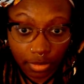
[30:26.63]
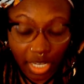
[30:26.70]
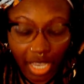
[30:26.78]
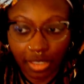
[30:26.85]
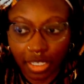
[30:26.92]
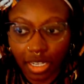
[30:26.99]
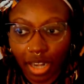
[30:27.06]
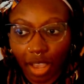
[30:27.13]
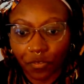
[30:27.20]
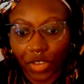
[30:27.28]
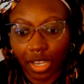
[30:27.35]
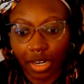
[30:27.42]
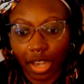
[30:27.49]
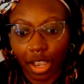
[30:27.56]
And then I
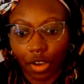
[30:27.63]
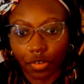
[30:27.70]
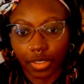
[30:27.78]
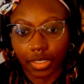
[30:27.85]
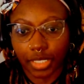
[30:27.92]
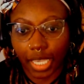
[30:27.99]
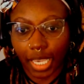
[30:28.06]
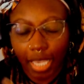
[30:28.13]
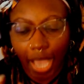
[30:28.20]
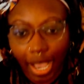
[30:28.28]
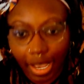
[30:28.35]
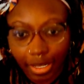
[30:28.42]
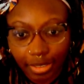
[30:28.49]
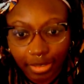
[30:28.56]
find out they
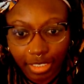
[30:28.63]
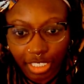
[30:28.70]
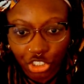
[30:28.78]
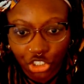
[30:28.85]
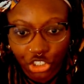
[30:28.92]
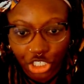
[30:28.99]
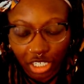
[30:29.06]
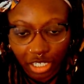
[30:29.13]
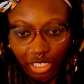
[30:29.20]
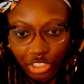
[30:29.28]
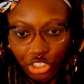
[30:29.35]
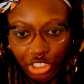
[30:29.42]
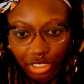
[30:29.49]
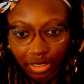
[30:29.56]
got this
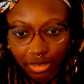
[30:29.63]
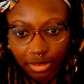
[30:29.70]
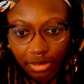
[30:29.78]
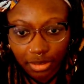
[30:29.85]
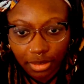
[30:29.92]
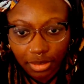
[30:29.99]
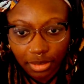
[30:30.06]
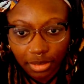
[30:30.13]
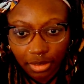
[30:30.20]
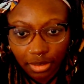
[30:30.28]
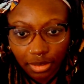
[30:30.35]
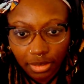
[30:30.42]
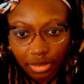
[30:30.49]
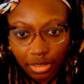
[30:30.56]
judge,
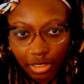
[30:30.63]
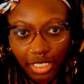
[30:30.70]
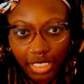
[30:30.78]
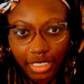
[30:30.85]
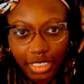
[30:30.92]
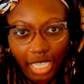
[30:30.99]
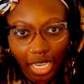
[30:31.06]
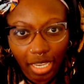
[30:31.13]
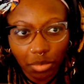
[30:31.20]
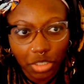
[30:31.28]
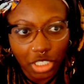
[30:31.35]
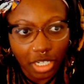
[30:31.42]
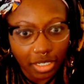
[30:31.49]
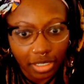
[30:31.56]
this
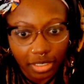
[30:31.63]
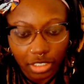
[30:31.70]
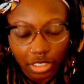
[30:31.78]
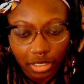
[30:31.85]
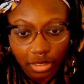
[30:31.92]
same judge.